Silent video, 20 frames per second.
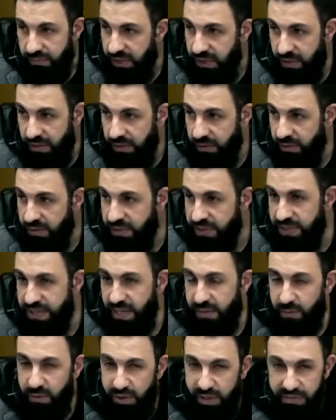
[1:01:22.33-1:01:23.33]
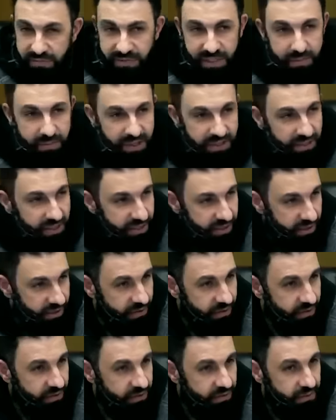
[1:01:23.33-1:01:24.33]
what's his name, who lived in Medina.
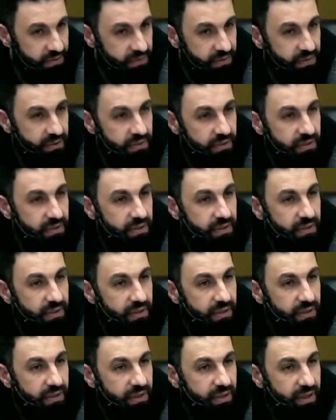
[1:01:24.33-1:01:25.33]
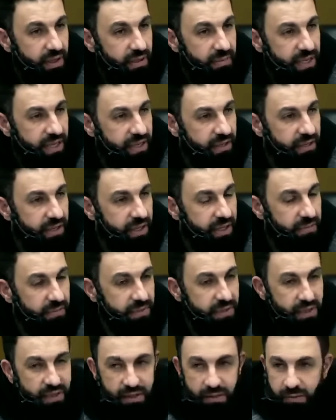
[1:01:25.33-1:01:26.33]
A man
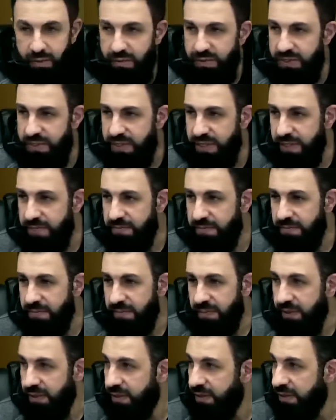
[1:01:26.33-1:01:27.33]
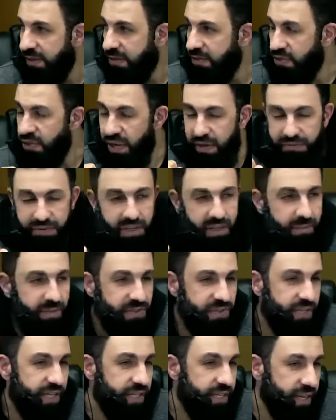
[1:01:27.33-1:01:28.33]
named, what was his name? Safi ibn
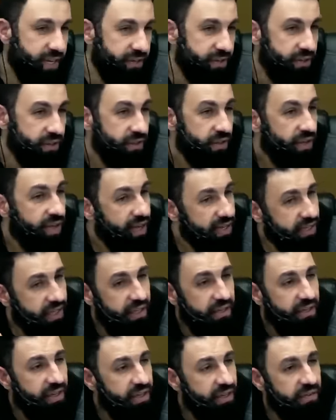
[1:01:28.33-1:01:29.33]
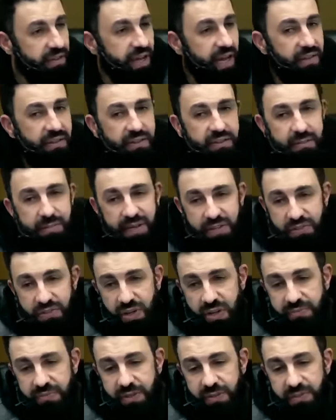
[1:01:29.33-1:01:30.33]
Sayyad. Again, another hadith about
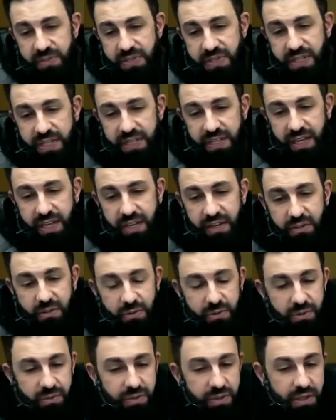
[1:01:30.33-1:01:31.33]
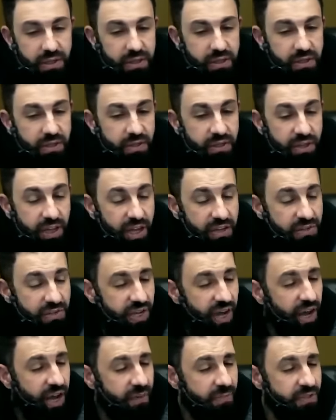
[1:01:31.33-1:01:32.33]
Safi ibn Sayyad, who the
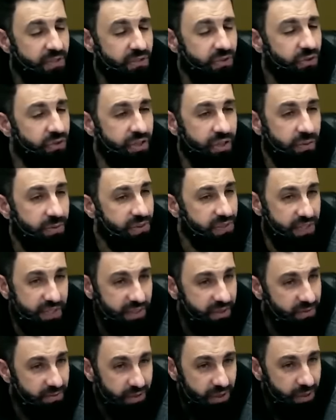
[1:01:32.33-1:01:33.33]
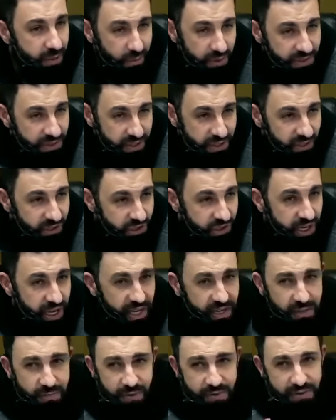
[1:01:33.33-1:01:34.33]
Sahabas thought he was the Dajjal,
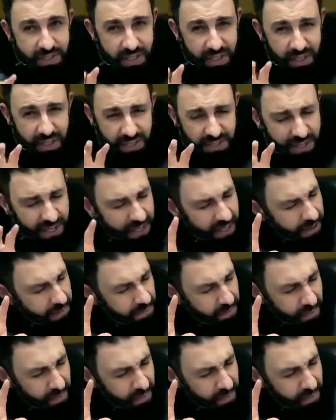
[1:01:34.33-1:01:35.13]
and the Prophet sallallahu alayhi wa